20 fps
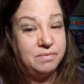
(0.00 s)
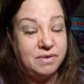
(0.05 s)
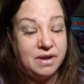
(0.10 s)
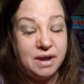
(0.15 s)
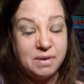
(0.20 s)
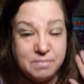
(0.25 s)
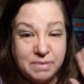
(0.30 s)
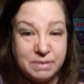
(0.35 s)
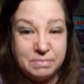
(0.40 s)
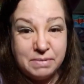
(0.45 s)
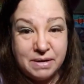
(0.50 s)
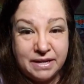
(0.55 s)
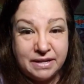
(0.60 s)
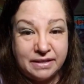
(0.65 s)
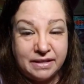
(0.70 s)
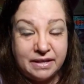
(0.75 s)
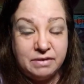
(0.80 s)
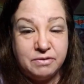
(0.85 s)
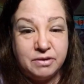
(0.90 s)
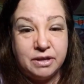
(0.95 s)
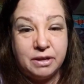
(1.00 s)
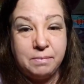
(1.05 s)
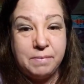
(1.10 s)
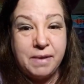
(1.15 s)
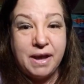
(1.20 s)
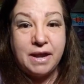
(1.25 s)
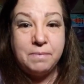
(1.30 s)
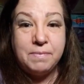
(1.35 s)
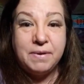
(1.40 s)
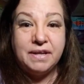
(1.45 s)
I'm admittedly really
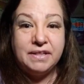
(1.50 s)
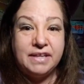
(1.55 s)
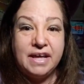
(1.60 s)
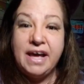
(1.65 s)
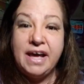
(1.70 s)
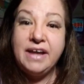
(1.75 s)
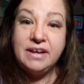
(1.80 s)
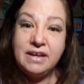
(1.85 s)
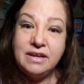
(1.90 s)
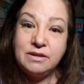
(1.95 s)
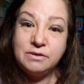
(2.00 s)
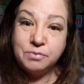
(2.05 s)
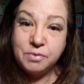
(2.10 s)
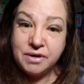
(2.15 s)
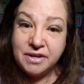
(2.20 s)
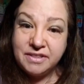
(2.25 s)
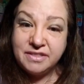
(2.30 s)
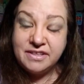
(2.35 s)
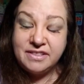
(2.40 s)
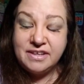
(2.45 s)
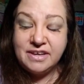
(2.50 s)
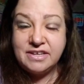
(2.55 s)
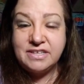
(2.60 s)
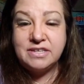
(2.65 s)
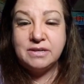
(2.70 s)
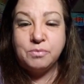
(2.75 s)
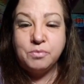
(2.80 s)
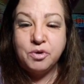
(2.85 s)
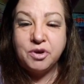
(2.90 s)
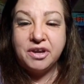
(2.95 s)
bad about that, and that's one of the
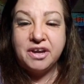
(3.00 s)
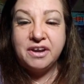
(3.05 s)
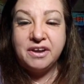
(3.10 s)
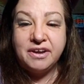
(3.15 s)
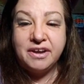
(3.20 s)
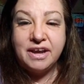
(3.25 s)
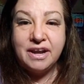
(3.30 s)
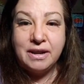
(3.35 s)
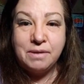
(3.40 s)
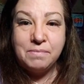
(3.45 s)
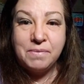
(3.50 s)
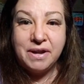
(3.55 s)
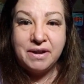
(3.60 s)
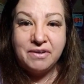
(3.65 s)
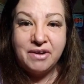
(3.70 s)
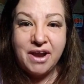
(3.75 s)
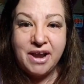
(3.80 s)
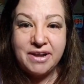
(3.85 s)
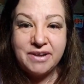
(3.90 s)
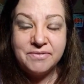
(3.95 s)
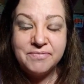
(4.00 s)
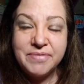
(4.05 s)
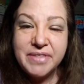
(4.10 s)
things I'm working on getting better at.